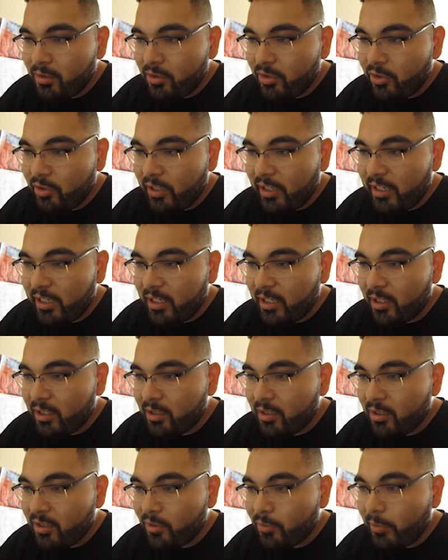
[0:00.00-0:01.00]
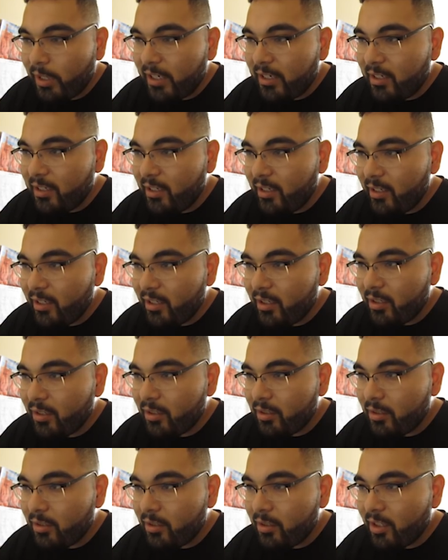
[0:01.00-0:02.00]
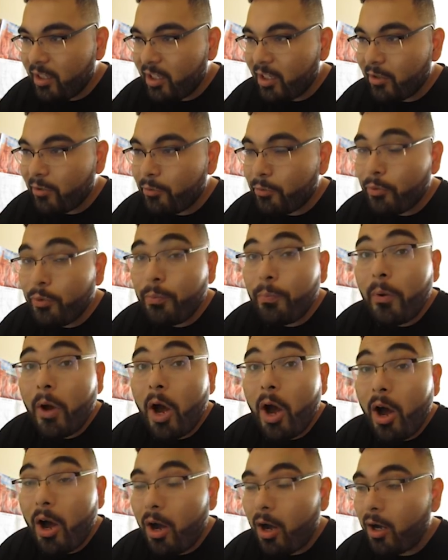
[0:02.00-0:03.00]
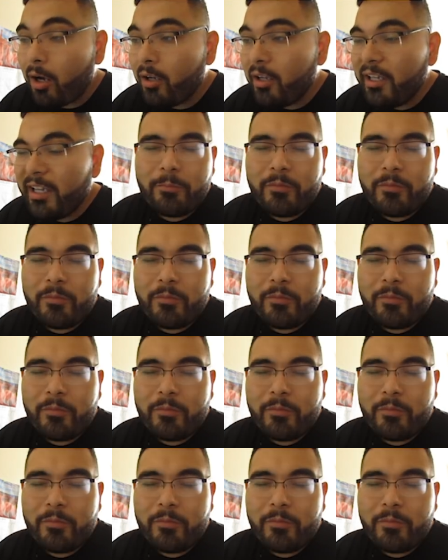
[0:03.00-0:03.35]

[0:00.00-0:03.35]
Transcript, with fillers: You're gonna right click, ungroup all.